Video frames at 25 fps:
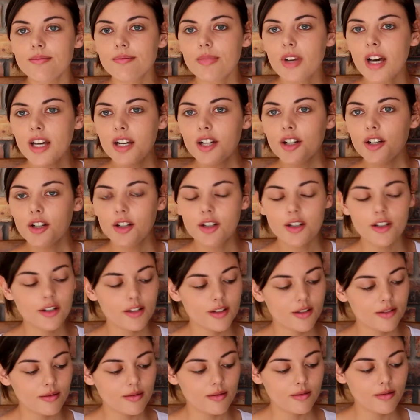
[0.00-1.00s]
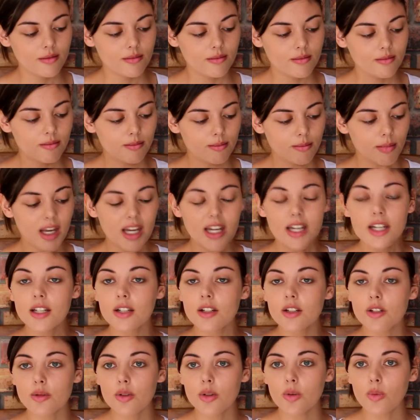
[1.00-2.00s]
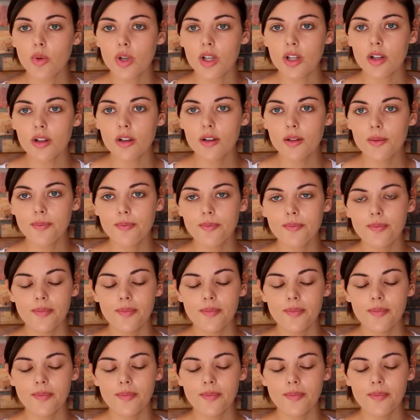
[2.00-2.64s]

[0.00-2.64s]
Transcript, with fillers: I don't know, made into a wheel.